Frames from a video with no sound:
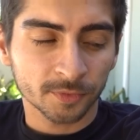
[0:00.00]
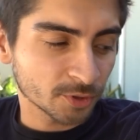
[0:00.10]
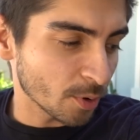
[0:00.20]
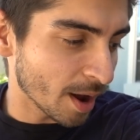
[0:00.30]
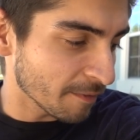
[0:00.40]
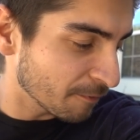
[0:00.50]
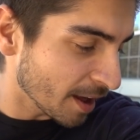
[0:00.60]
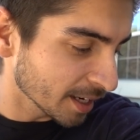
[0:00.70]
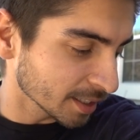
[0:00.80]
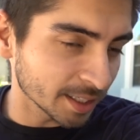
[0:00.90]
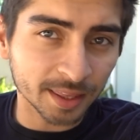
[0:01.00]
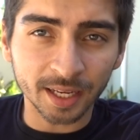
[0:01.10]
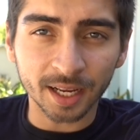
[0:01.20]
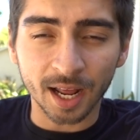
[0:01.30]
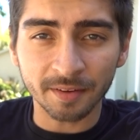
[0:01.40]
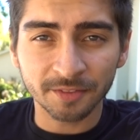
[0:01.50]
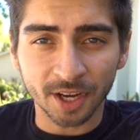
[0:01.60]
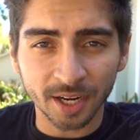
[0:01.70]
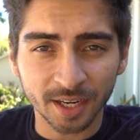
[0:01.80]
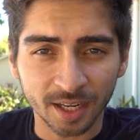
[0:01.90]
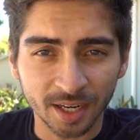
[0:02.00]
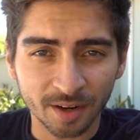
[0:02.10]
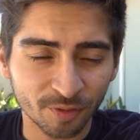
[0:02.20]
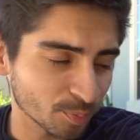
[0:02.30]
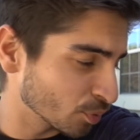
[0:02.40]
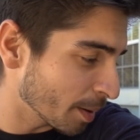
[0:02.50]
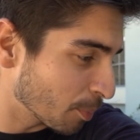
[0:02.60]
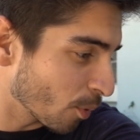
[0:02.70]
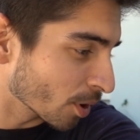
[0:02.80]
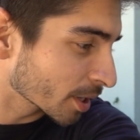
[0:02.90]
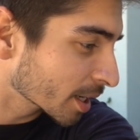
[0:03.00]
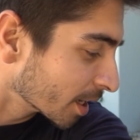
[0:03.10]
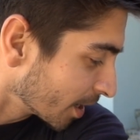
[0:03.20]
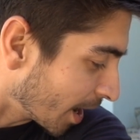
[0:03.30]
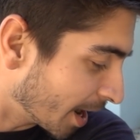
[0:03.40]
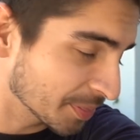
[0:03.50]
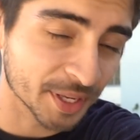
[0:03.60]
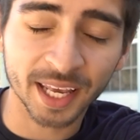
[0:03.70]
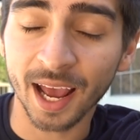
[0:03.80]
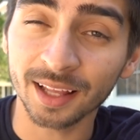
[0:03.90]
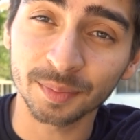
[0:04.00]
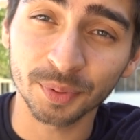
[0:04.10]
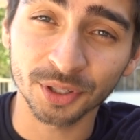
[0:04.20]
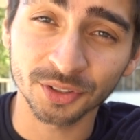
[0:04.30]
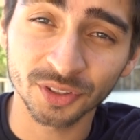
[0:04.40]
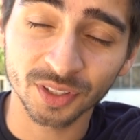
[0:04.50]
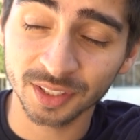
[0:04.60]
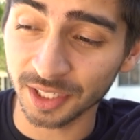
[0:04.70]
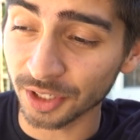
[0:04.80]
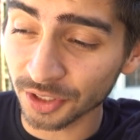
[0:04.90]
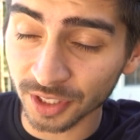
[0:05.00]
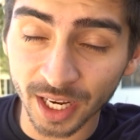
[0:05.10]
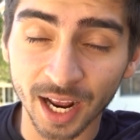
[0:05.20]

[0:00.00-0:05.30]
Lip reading: So I finally think I've done enough prep work on the calipers. Seriously